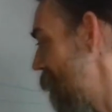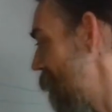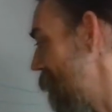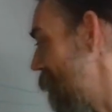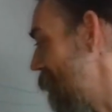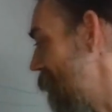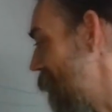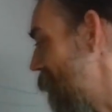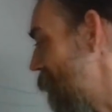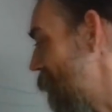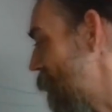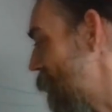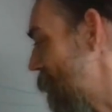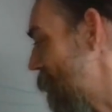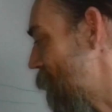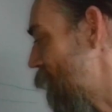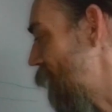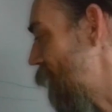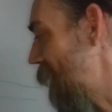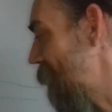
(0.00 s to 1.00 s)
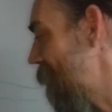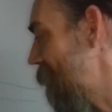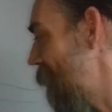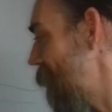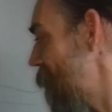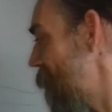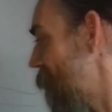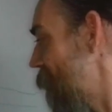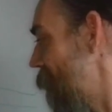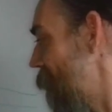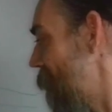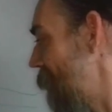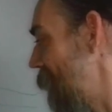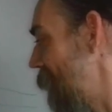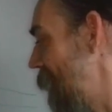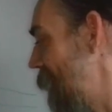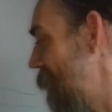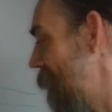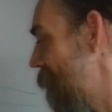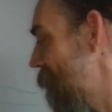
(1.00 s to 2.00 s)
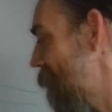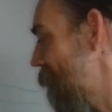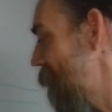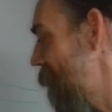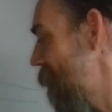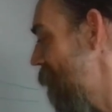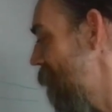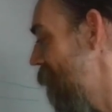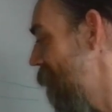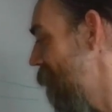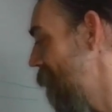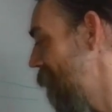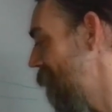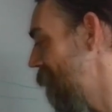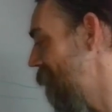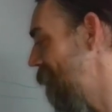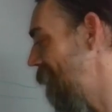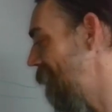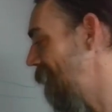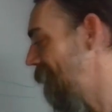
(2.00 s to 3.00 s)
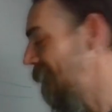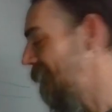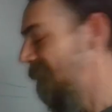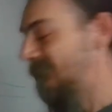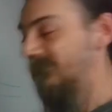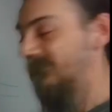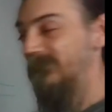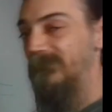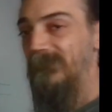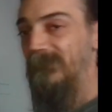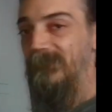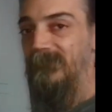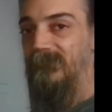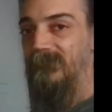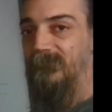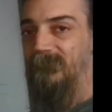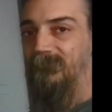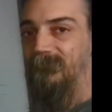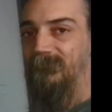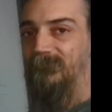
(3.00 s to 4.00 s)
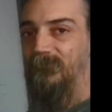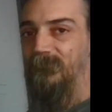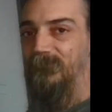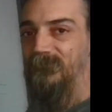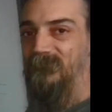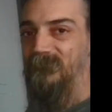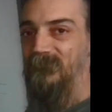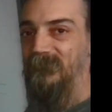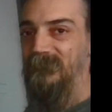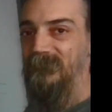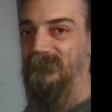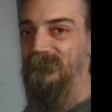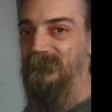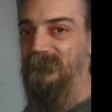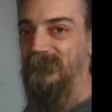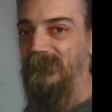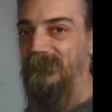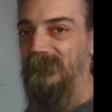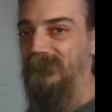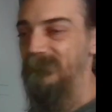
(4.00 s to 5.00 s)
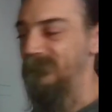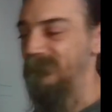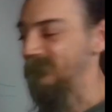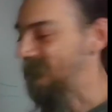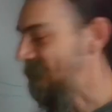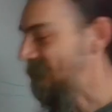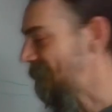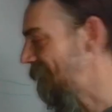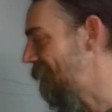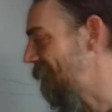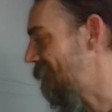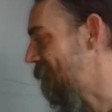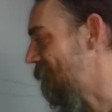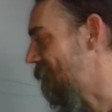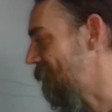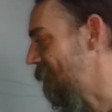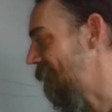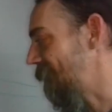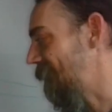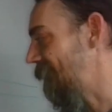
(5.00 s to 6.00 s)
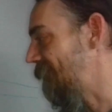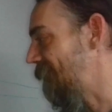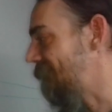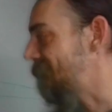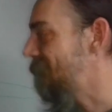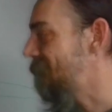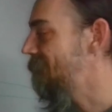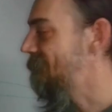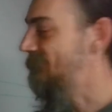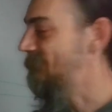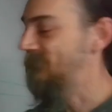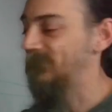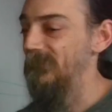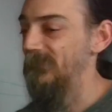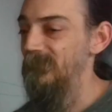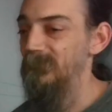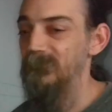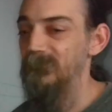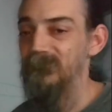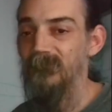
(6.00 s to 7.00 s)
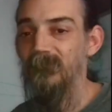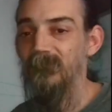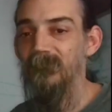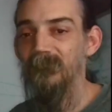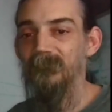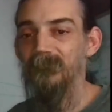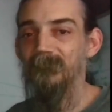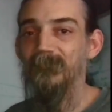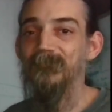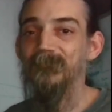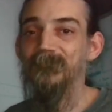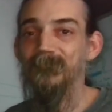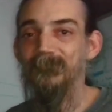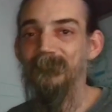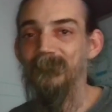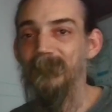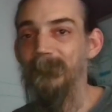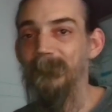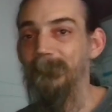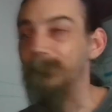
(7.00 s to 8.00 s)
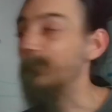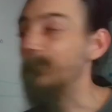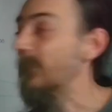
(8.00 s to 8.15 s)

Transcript: Now I'll subtract that from my answer. And 846 is the answer again. Same as all the rest of them.